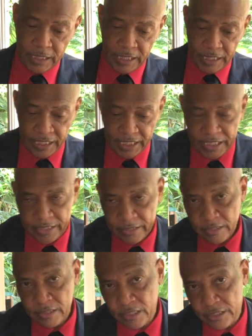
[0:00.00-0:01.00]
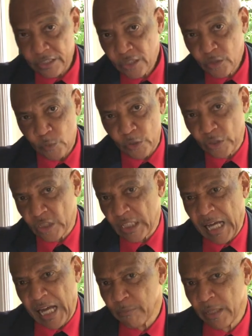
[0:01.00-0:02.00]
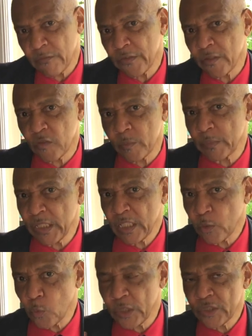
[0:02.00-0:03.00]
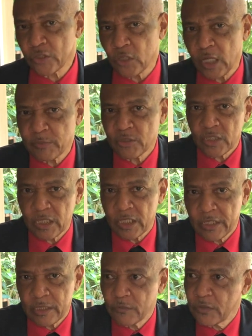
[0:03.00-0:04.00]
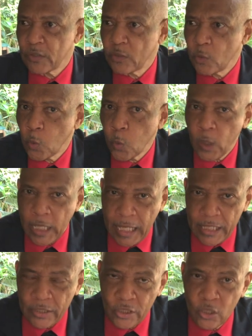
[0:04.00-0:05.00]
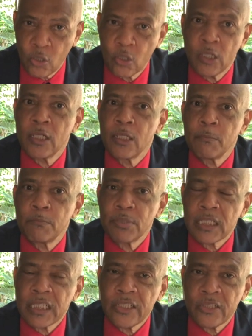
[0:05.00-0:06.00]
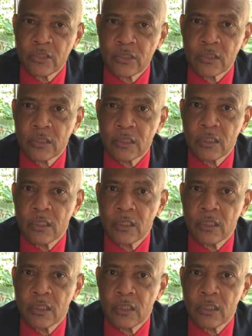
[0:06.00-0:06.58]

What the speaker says: And another one that I'm not very familiar with, so I'm just going to give you what I know. Please